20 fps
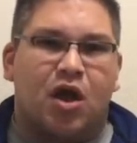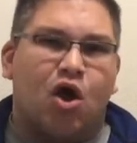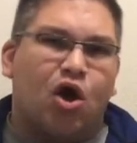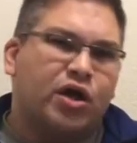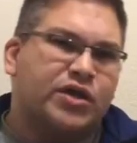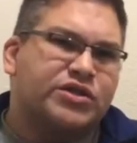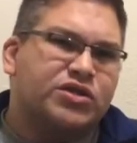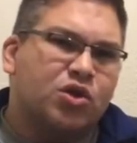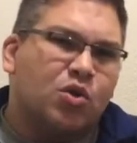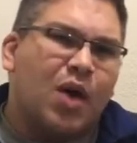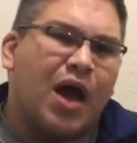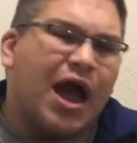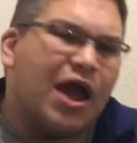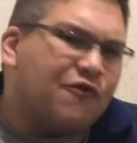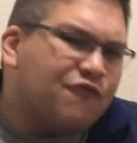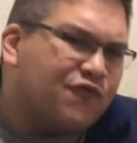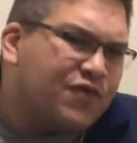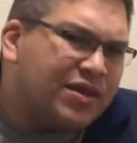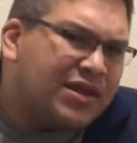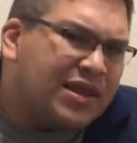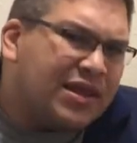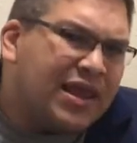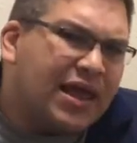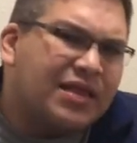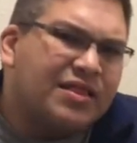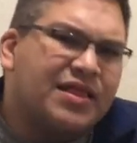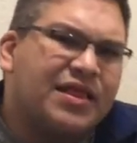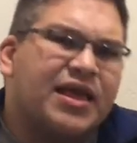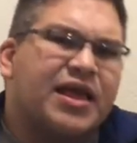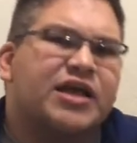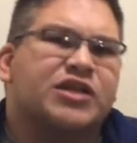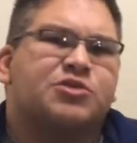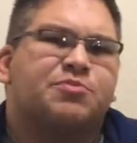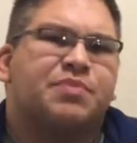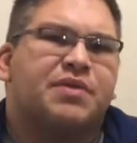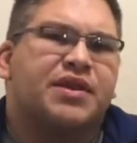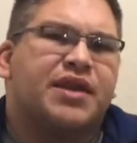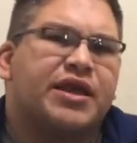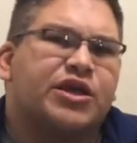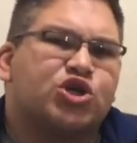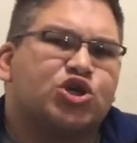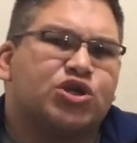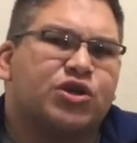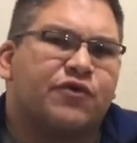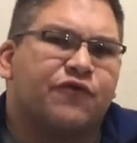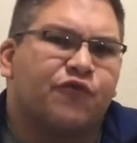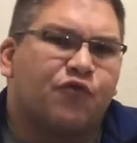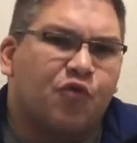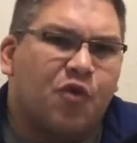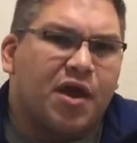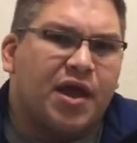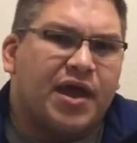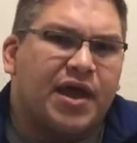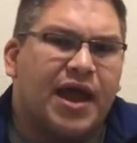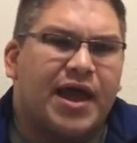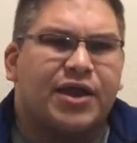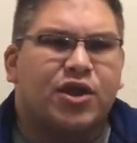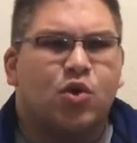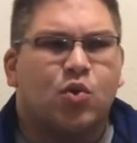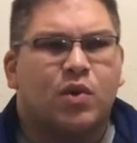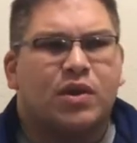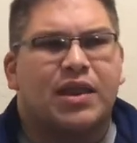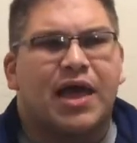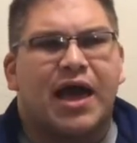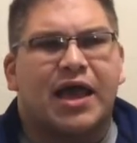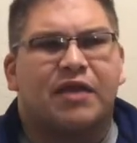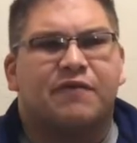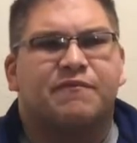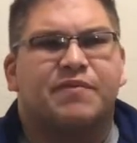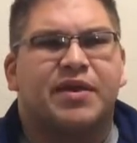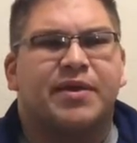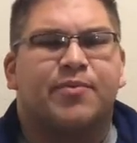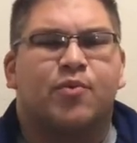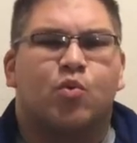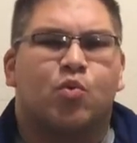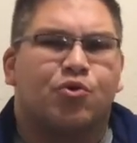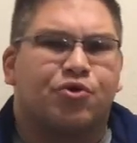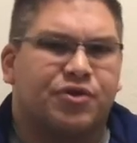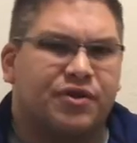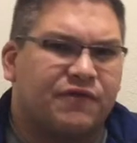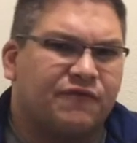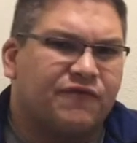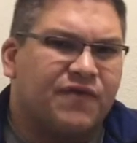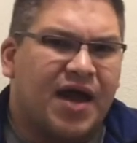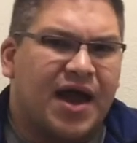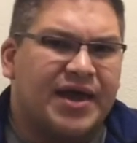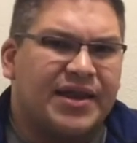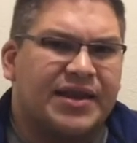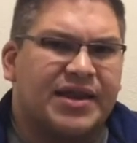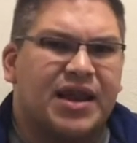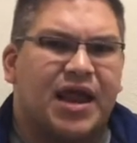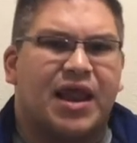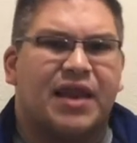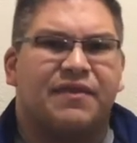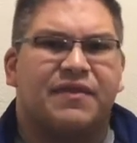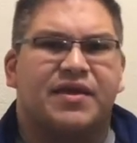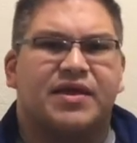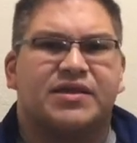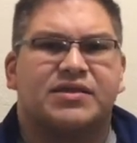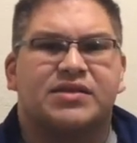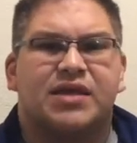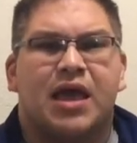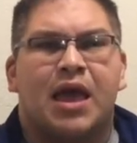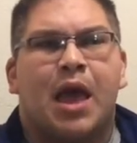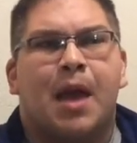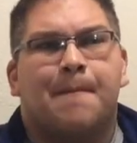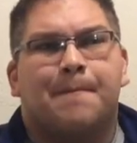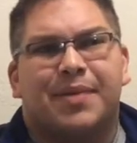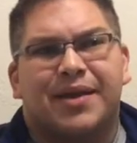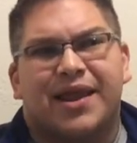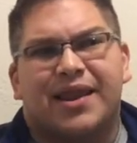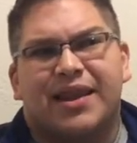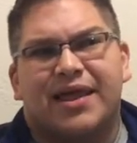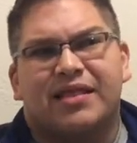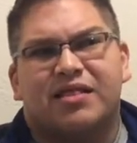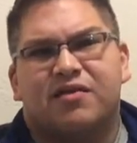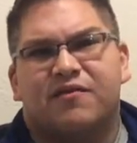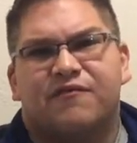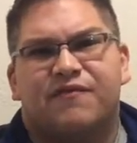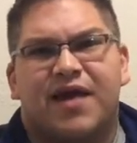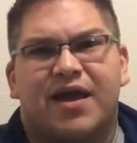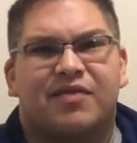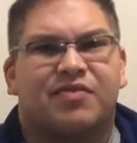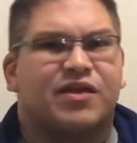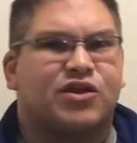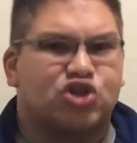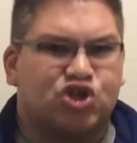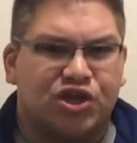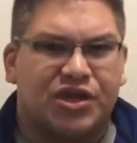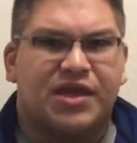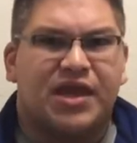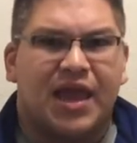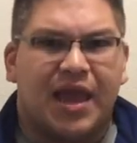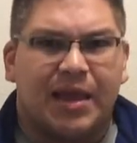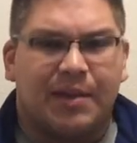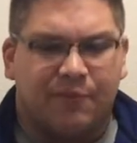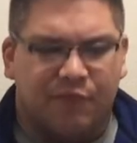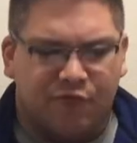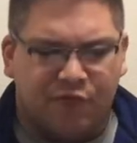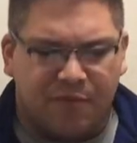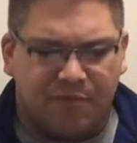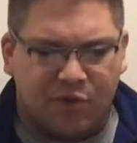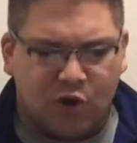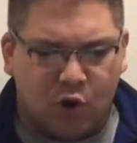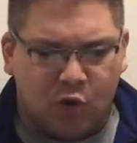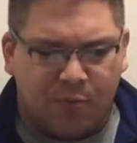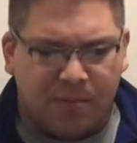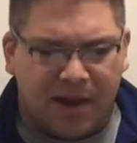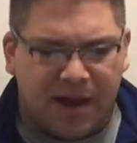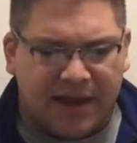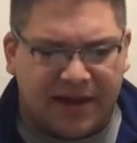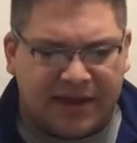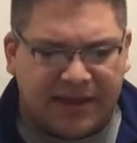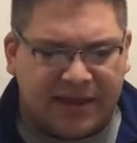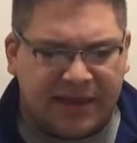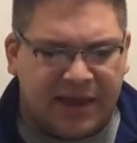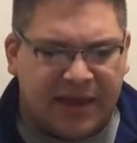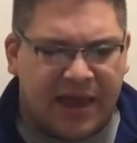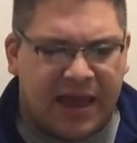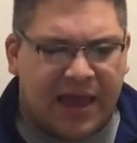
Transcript: Also, I really like the explanation of Rey. I know a lot of people were divided on this, but I like the fact that she came from nobody.